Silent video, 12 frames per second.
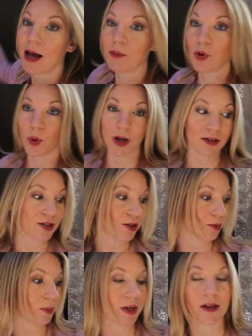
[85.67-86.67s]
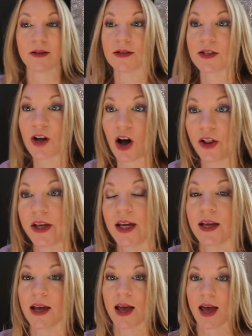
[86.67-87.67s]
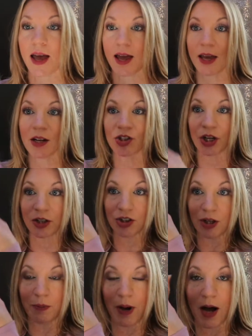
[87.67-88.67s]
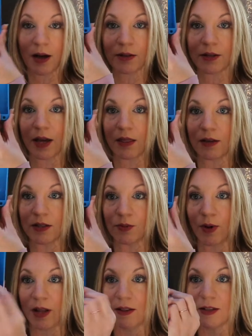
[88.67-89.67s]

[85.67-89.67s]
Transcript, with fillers: I'm going to be installing a junction box like this one.